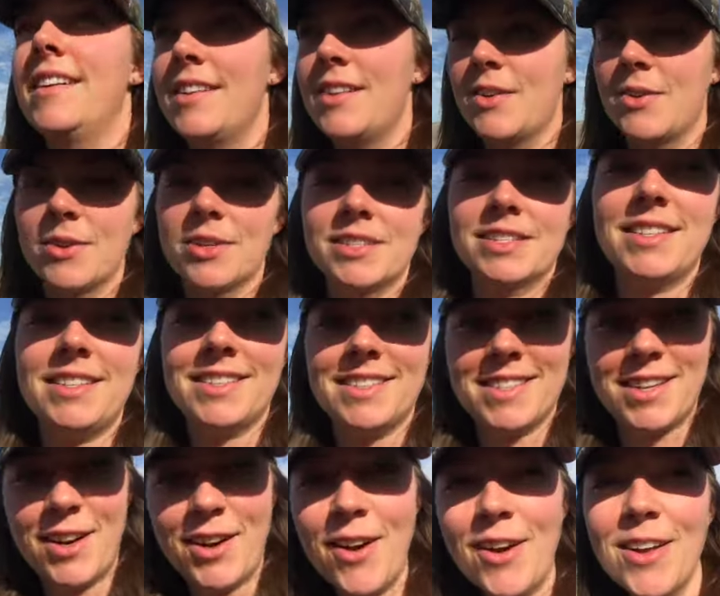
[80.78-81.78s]
The horses
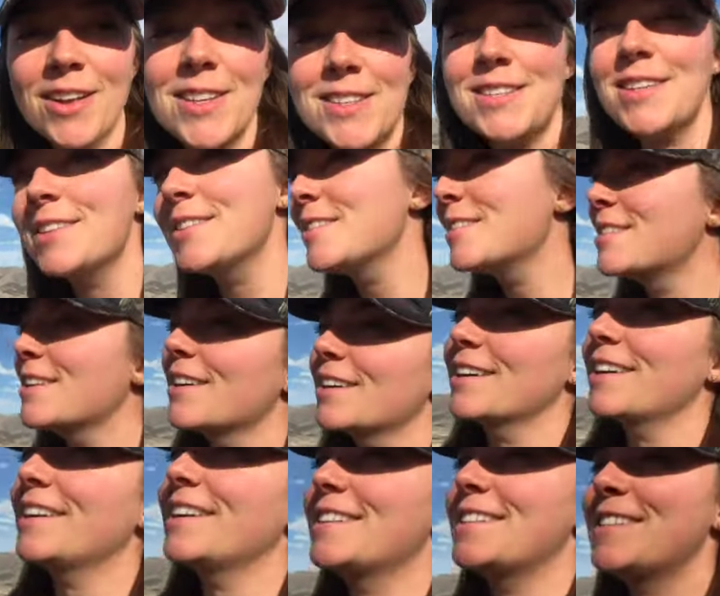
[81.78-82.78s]
are also
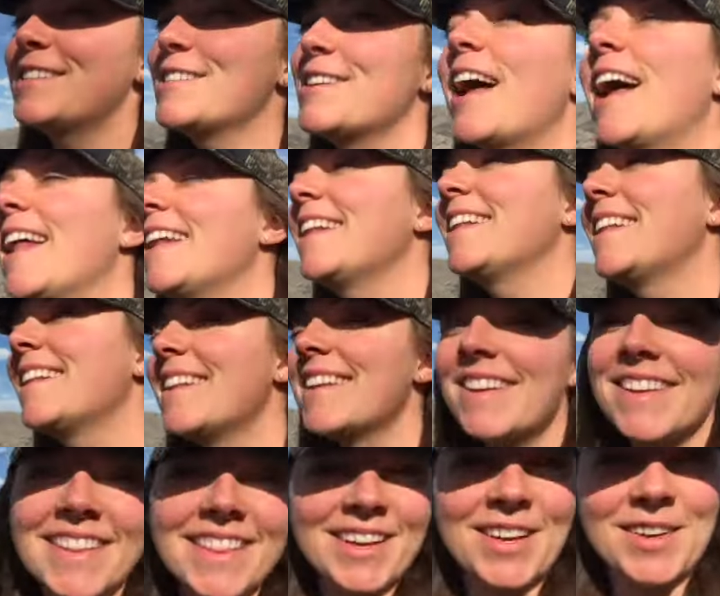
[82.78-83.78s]
starting to shed
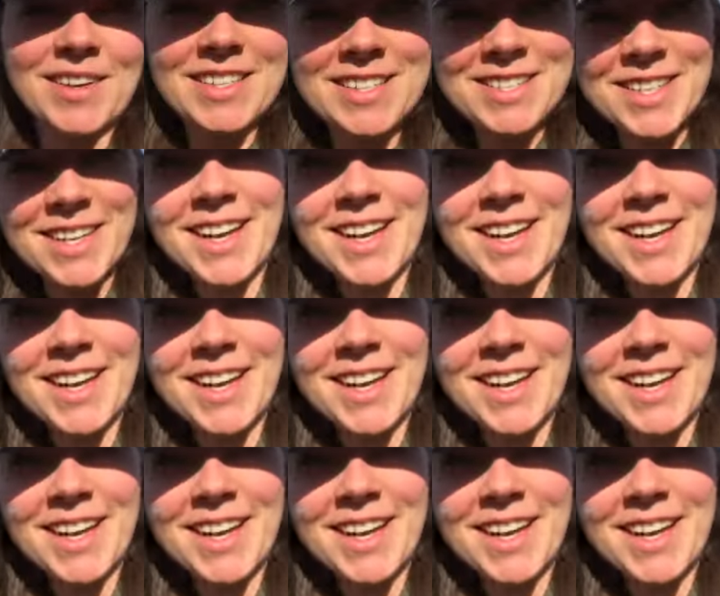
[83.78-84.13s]
their winter